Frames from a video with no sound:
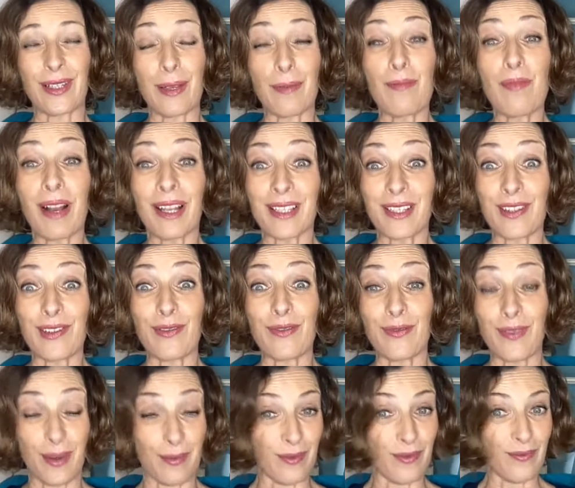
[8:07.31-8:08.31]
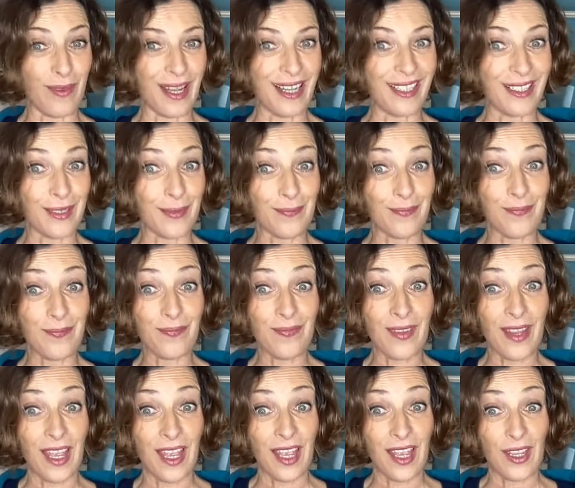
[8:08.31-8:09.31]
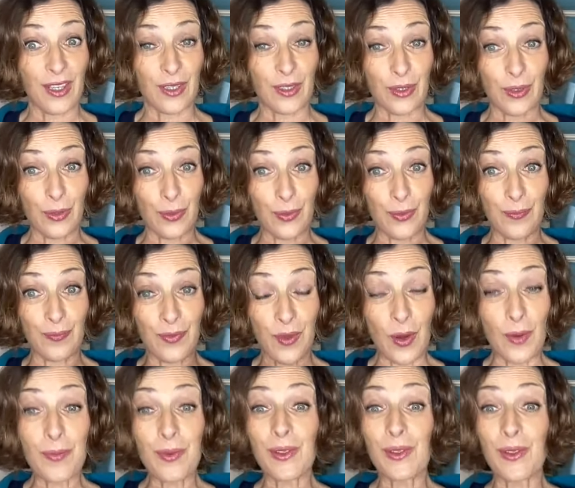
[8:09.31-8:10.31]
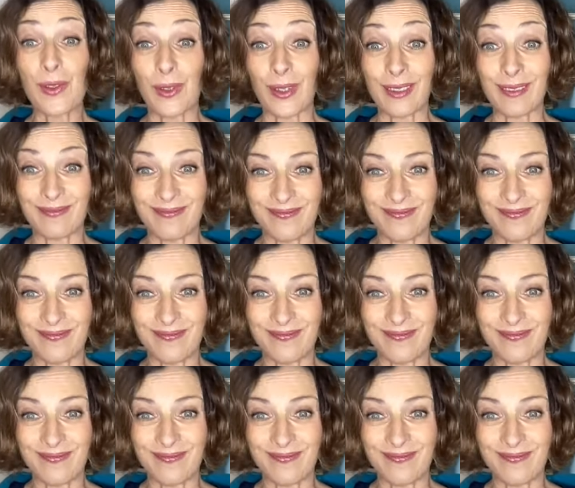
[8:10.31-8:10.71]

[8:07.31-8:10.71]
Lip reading: positive frame of mind. So hope you'll join.